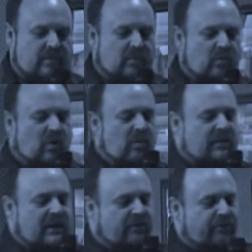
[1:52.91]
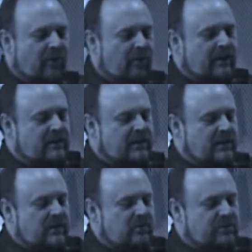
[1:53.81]
but what we did find
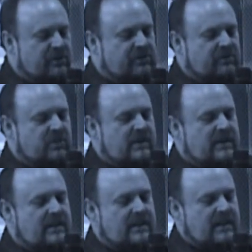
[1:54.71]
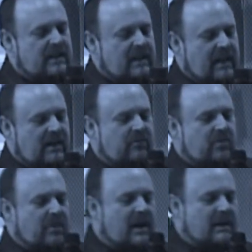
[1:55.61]
was as we hit
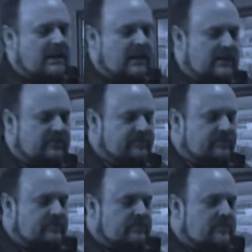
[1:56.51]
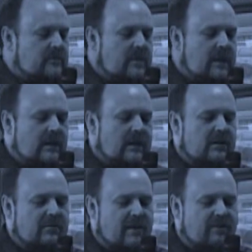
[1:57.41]
Romania,
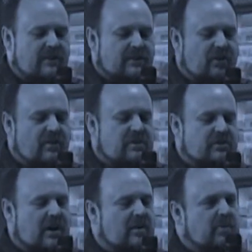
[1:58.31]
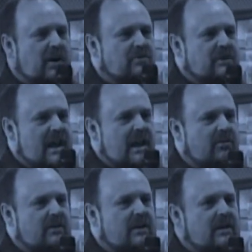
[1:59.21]
every time the truck broke
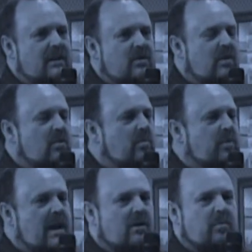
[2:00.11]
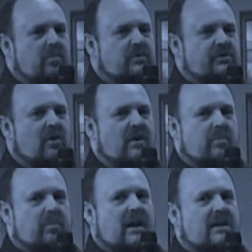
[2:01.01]
down, we would be outside
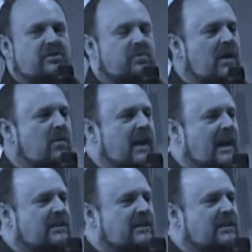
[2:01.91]
a place where we